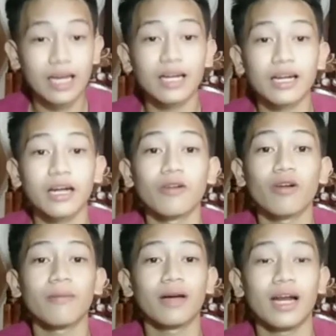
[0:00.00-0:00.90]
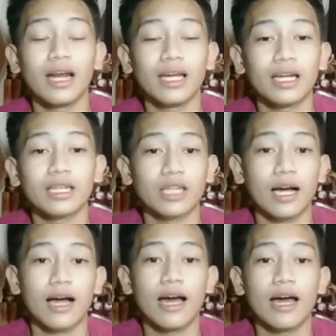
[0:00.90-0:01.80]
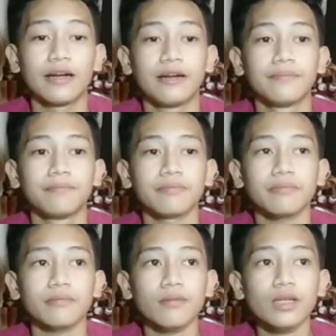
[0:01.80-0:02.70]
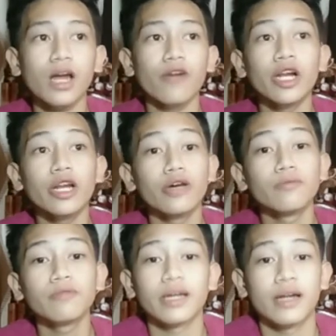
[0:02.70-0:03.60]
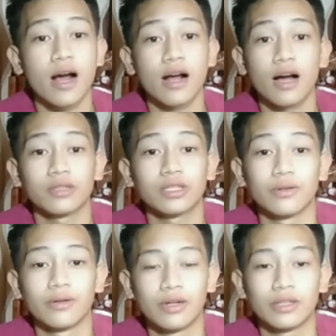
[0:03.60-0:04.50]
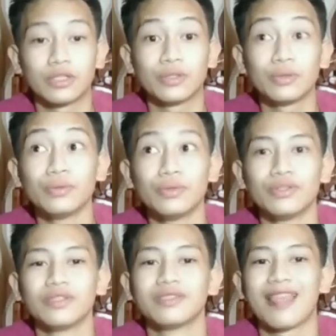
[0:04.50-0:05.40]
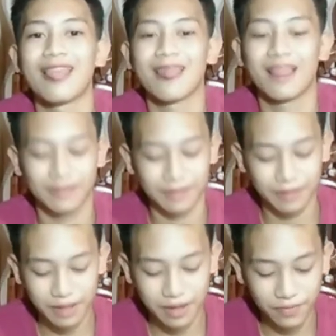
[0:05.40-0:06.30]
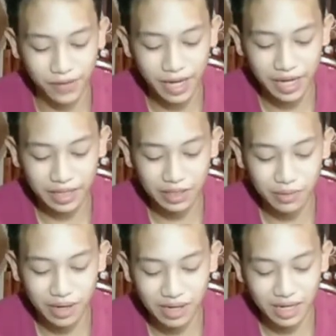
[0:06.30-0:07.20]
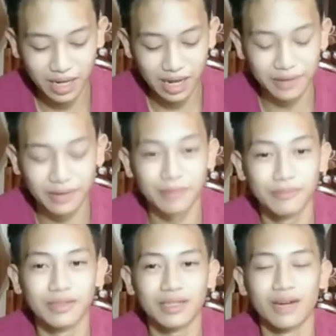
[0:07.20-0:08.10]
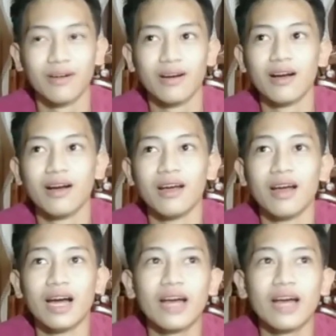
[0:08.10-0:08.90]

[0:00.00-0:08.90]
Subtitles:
Basta kay ganahan ko nga maila-ila siya and I really hope we can hang out soon. The next, si Wendy Lano Cabuso.